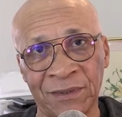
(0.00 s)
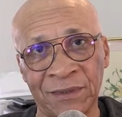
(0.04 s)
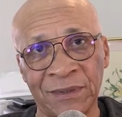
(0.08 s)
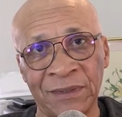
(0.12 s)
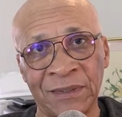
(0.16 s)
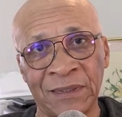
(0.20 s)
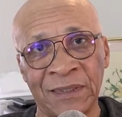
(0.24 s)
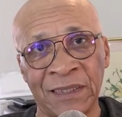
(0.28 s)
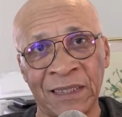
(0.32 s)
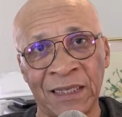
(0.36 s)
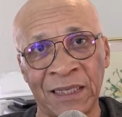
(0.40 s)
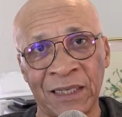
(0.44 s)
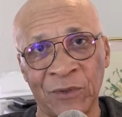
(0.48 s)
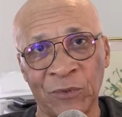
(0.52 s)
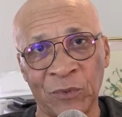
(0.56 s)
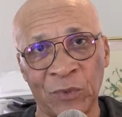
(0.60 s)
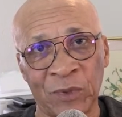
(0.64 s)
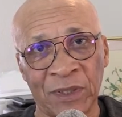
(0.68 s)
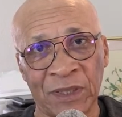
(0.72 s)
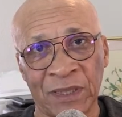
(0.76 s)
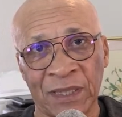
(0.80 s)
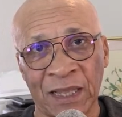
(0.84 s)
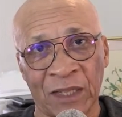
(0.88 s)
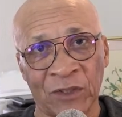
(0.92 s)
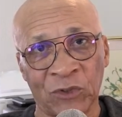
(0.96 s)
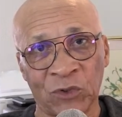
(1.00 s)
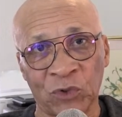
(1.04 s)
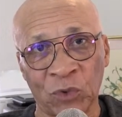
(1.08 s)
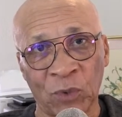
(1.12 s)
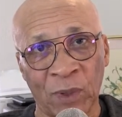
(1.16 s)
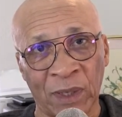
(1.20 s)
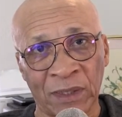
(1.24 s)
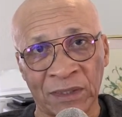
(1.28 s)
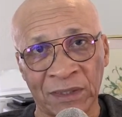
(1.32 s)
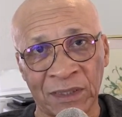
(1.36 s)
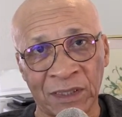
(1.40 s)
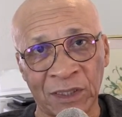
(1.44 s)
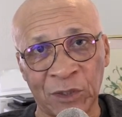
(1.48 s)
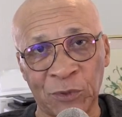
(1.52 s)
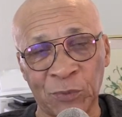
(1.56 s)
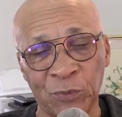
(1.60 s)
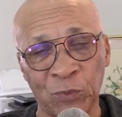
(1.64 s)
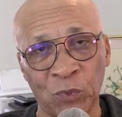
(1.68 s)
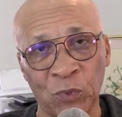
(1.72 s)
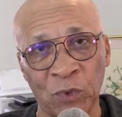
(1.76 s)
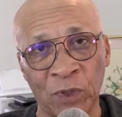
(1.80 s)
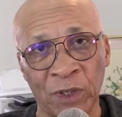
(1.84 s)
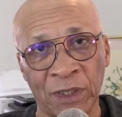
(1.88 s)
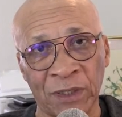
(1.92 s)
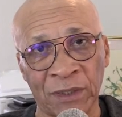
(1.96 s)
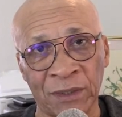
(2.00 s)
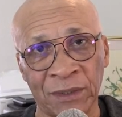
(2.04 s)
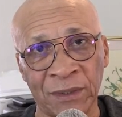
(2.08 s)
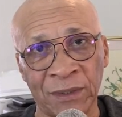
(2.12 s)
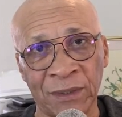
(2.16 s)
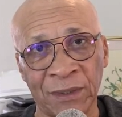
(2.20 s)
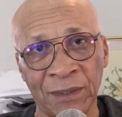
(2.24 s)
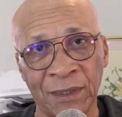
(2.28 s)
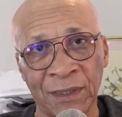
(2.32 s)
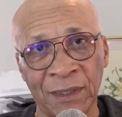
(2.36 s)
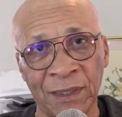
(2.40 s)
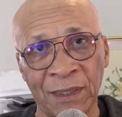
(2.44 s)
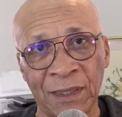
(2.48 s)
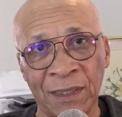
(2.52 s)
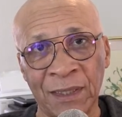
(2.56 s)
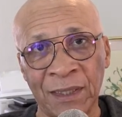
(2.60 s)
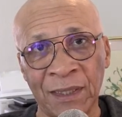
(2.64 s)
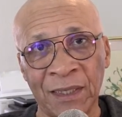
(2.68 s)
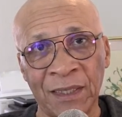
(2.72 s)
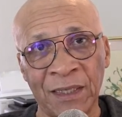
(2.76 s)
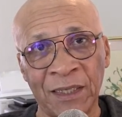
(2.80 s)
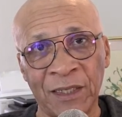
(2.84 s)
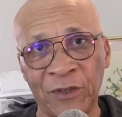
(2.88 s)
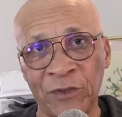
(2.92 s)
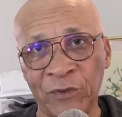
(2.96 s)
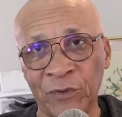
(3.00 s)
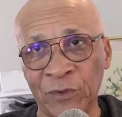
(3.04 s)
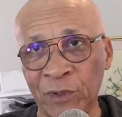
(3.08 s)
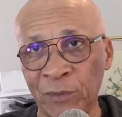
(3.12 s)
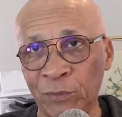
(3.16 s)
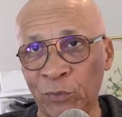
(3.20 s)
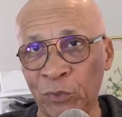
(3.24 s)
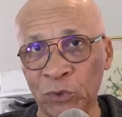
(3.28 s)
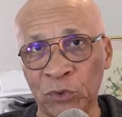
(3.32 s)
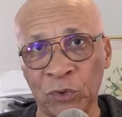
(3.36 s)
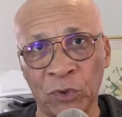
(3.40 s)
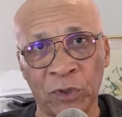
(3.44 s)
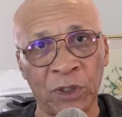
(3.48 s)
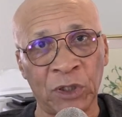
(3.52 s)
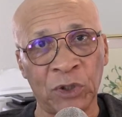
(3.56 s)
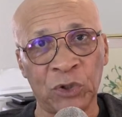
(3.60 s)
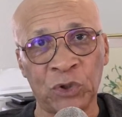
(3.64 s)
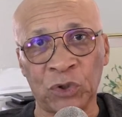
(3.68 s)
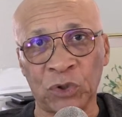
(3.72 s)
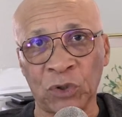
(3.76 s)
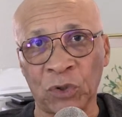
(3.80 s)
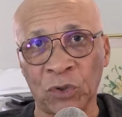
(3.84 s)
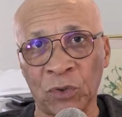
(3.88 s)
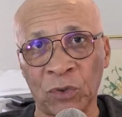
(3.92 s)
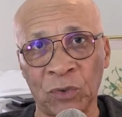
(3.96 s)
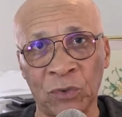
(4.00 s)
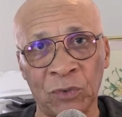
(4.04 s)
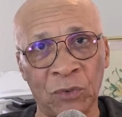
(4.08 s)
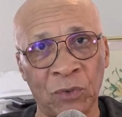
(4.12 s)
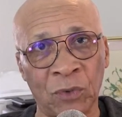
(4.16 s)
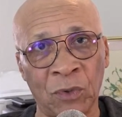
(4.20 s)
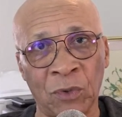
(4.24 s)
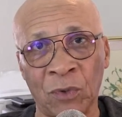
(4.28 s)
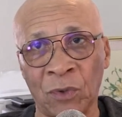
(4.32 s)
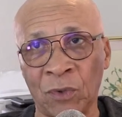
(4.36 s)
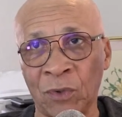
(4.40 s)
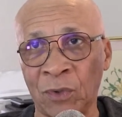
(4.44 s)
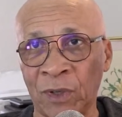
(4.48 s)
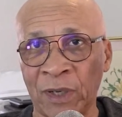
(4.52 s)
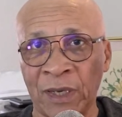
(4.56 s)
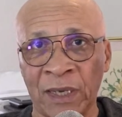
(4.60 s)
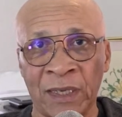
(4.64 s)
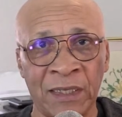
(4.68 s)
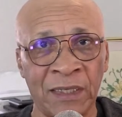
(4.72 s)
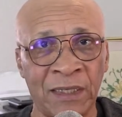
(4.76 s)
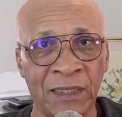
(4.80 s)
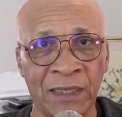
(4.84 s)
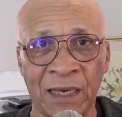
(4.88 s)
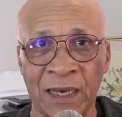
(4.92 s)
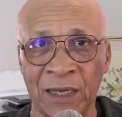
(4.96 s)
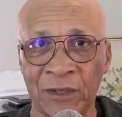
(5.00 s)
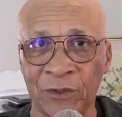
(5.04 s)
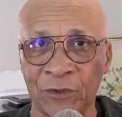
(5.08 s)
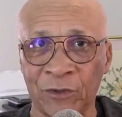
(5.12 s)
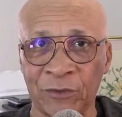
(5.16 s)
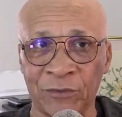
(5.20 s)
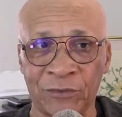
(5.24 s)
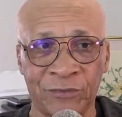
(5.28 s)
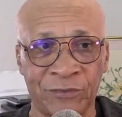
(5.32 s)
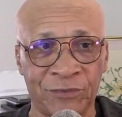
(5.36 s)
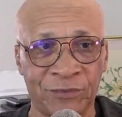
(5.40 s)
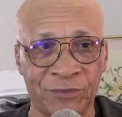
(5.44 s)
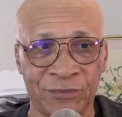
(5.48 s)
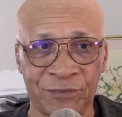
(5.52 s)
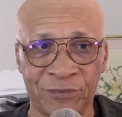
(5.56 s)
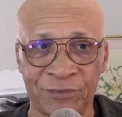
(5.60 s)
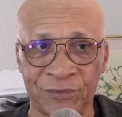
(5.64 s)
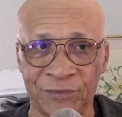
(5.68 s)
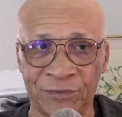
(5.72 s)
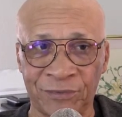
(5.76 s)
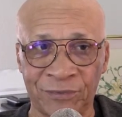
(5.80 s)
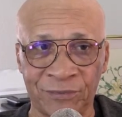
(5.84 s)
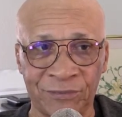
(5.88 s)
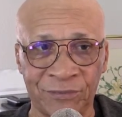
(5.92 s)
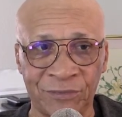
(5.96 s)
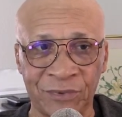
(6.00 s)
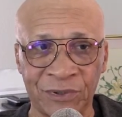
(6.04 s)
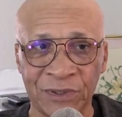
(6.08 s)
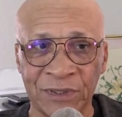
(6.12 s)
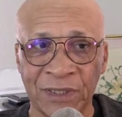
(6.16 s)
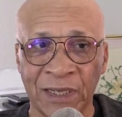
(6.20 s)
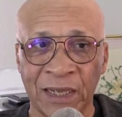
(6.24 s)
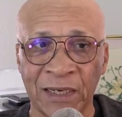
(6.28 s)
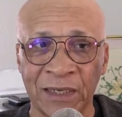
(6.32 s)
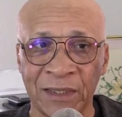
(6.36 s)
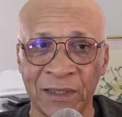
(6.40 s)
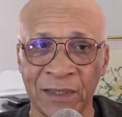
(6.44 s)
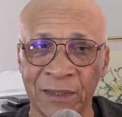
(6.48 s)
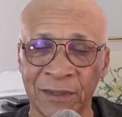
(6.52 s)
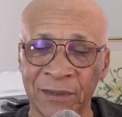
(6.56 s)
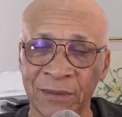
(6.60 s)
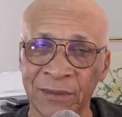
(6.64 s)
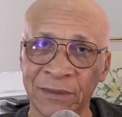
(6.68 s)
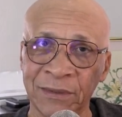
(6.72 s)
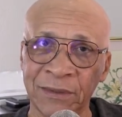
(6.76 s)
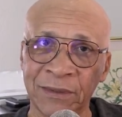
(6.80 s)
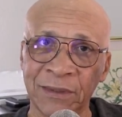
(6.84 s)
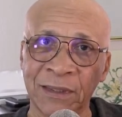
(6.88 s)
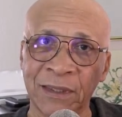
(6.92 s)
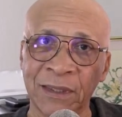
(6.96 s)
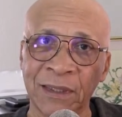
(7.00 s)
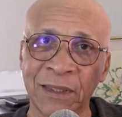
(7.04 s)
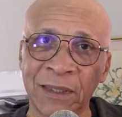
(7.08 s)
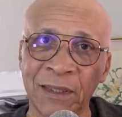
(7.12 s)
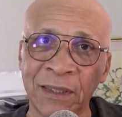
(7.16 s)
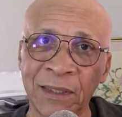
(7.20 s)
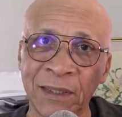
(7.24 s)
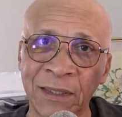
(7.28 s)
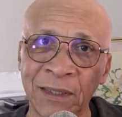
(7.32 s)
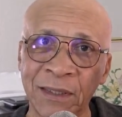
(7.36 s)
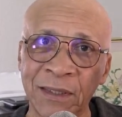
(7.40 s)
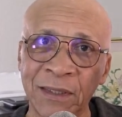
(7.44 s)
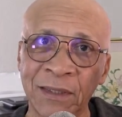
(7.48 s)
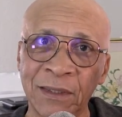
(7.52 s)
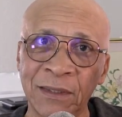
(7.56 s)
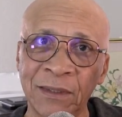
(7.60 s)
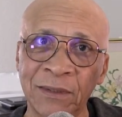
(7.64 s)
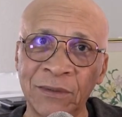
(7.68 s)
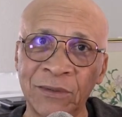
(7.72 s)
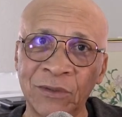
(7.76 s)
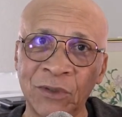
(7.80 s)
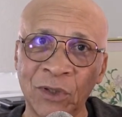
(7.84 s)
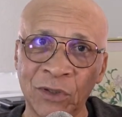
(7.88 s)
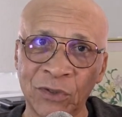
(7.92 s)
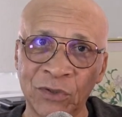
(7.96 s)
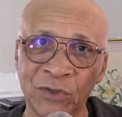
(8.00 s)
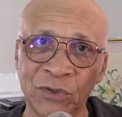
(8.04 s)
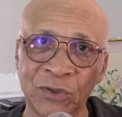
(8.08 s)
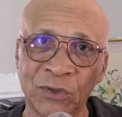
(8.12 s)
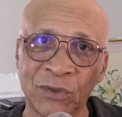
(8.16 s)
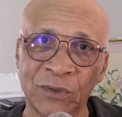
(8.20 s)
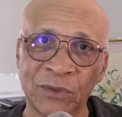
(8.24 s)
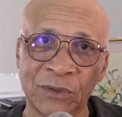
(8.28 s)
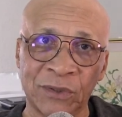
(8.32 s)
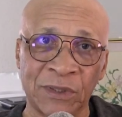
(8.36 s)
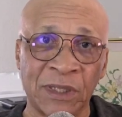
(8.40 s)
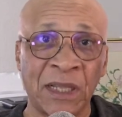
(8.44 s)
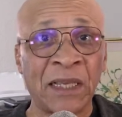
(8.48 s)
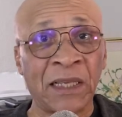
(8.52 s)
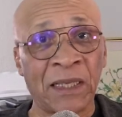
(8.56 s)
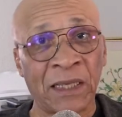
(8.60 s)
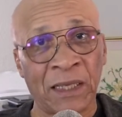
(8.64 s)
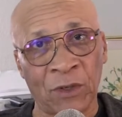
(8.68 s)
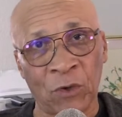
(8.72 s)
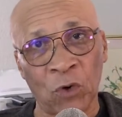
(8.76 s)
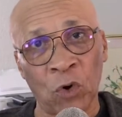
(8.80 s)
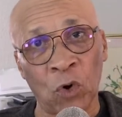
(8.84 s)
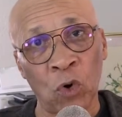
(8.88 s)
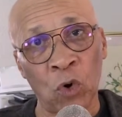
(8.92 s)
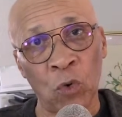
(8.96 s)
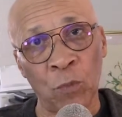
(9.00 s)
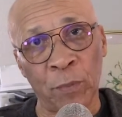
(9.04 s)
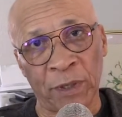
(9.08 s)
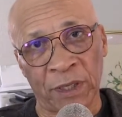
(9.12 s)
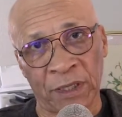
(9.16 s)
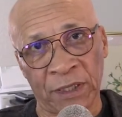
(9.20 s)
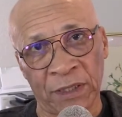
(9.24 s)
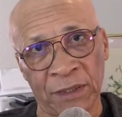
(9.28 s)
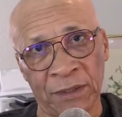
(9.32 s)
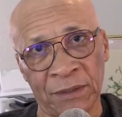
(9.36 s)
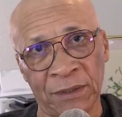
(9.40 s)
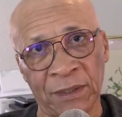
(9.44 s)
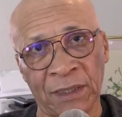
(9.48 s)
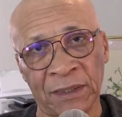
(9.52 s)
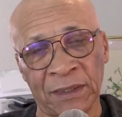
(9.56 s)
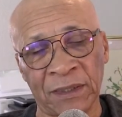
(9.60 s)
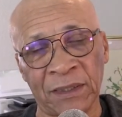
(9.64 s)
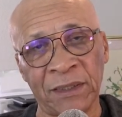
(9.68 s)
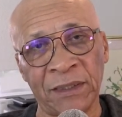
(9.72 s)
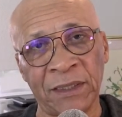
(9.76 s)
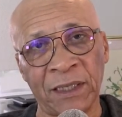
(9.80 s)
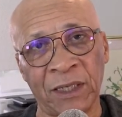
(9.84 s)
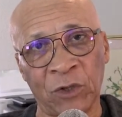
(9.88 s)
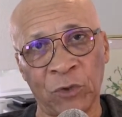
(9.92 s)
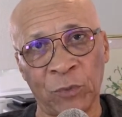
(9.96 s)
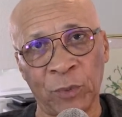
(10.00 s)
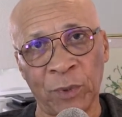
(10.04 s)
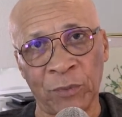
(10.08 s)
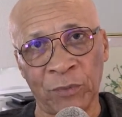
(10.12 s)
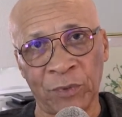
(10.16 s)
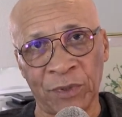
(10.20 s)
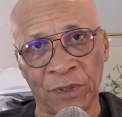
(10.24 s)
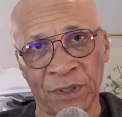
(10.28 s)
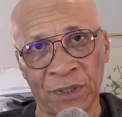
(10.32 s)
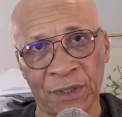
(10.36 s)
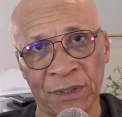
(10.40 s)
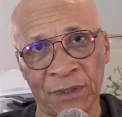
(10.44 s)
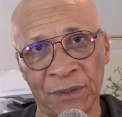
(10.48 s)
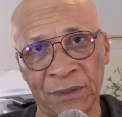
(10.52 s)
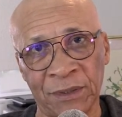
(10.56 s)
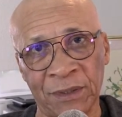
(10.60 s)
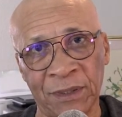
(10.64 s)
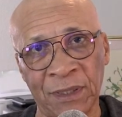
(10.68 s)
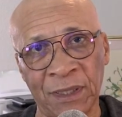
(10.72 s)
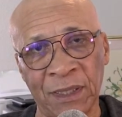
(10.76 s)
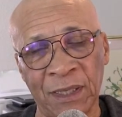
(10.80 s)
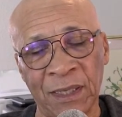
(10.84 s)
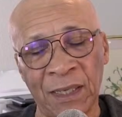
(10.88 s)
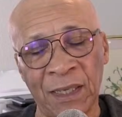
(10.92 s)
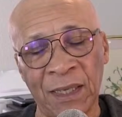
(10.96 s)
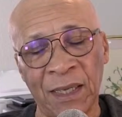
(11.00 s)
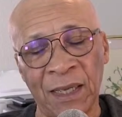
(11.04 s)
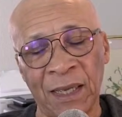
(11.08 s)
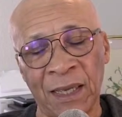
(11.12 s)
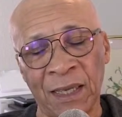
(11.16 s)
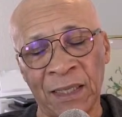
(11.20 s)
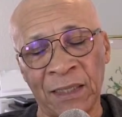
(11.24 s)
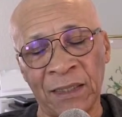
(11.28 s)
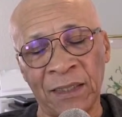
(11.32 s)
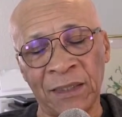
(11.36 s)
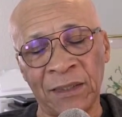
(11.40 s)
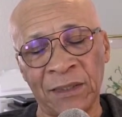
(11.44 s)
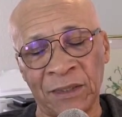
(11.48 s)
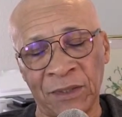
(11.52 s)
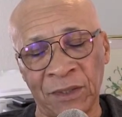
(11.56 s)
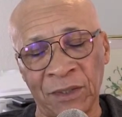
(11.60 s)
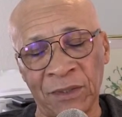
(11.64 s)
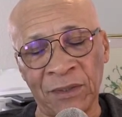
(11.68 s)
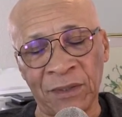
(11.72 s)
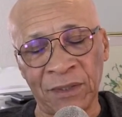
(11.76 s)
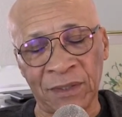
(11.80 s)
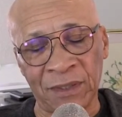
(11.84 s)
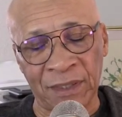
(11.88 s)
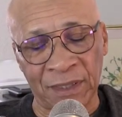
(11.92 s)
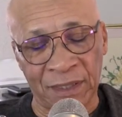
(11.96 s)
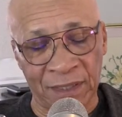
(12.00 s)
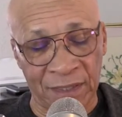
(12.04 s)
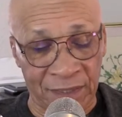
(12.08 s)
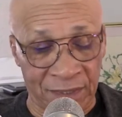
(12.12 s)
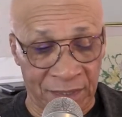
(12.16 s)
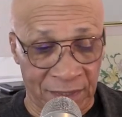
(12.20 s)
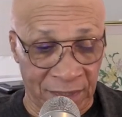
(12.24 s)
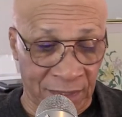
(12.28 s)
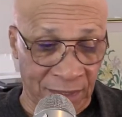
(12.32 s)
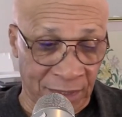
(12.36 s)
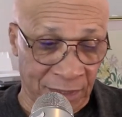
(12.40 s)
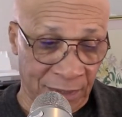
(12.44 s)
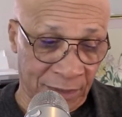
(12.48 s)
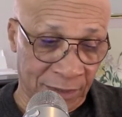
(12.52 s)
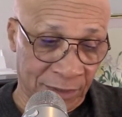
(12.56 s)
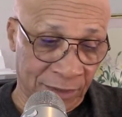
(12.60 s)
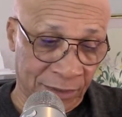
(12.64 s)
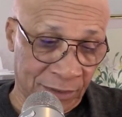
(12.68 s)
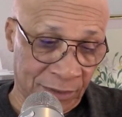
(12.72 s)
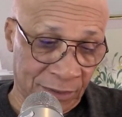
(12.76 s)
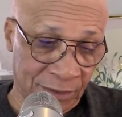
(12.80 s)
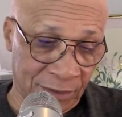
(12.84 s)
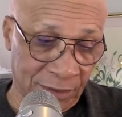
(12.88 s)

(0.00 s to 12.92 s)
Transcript: dealing with that. So at this point, he will put on a show or any kind of shenanigan just so thinking or hoping that he'll get away with it. And the other thing is,